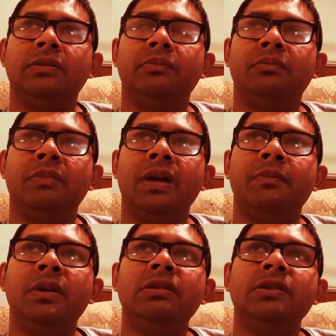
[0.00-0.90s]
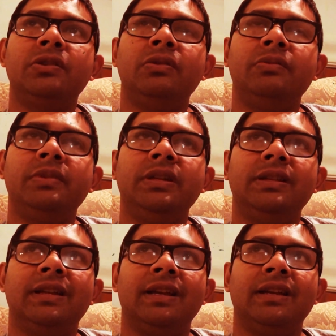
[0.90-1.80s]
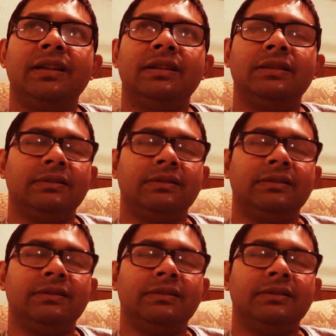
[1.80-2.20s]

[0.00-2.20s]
my mother told me that